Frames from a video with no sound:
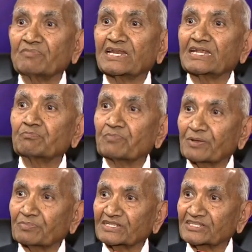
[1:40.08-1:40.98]
million
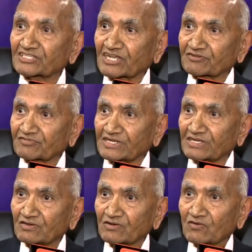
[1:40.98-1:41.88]
people in this
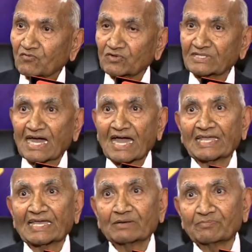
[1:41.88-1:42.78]
country for the
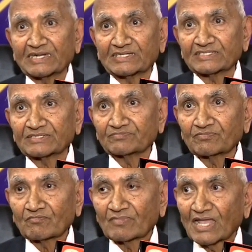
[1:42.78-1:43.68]
eye ailments.
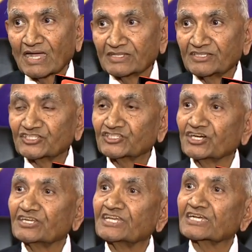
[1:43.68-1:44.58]
And this
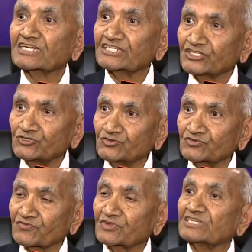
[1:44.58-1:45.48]
journey
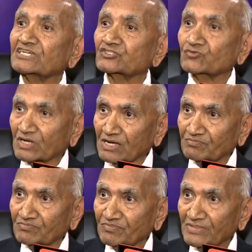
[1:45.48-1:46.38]
continues for years to
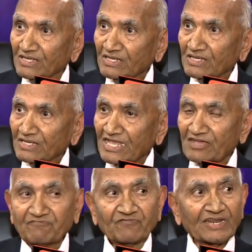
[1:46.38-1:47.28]
come.
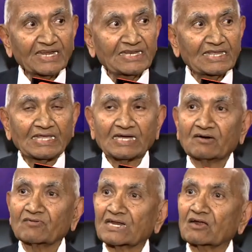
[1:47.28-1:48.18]
Every day,
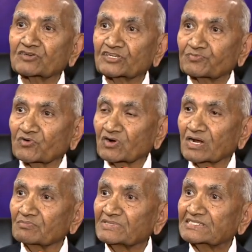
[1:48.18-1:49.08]
our outreach
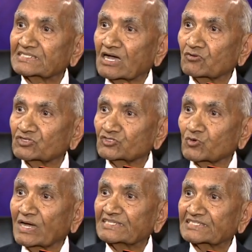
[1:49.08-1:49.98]
program is out
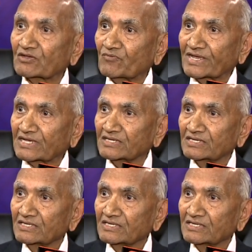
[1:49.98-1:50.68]
twice a week